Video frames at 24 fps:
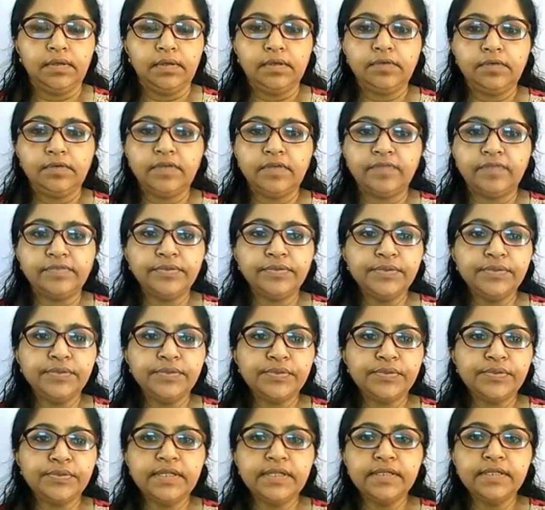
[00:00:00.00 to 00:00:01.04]
Good afternoon,
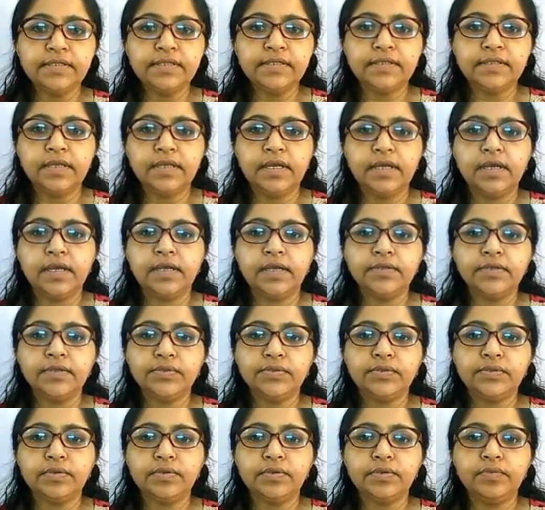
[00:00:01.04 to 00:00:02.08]
students.
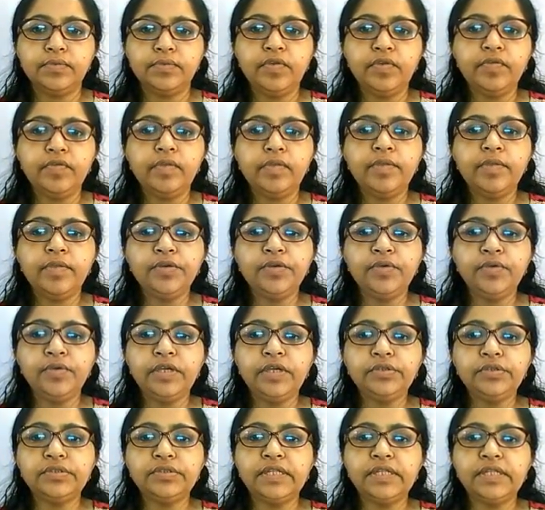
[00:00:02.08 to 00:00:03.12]
We will be
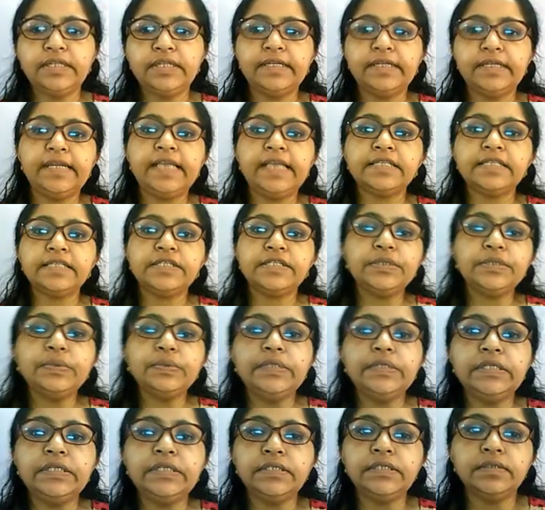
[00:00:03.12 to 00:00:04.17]
doing today the next
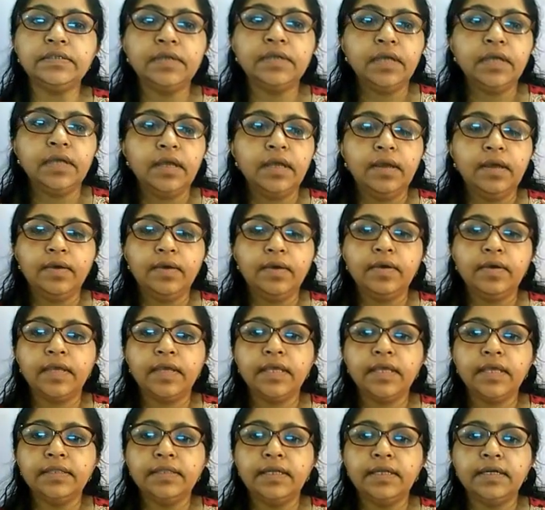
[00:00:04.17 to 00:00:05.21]
unit.
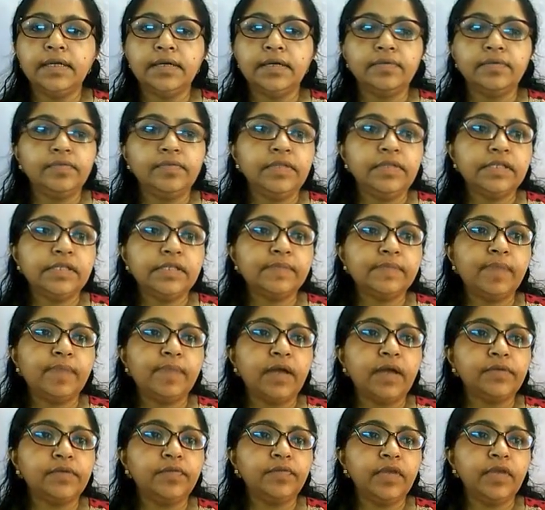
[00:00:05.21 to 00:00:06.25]
Okay, this
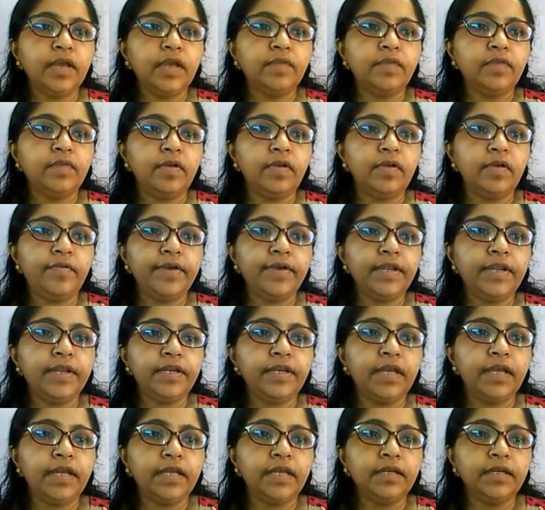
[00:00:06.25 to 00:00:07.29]
part we have already
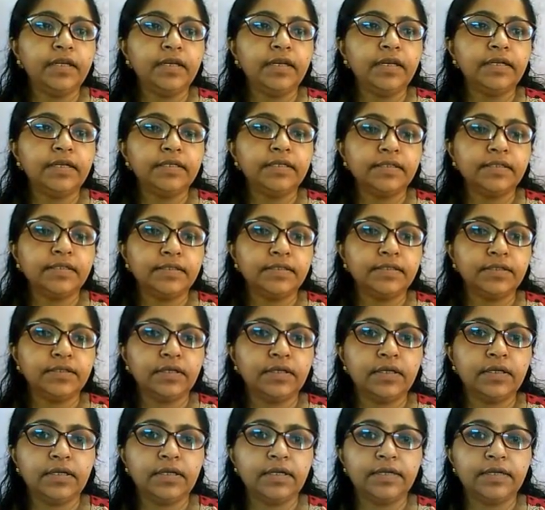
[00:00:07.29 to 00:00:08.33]
done. Let
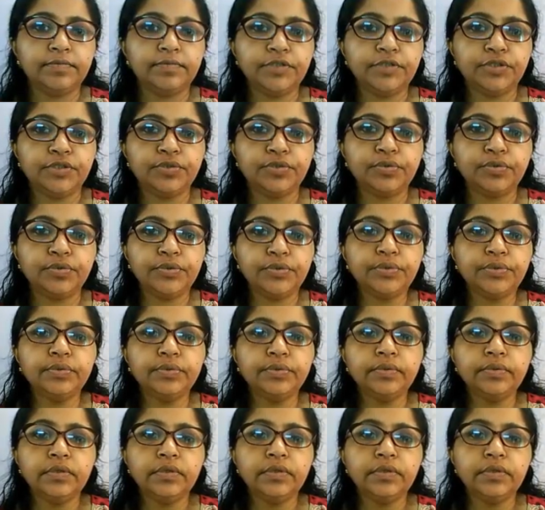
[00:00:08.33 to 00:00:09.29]
me show you.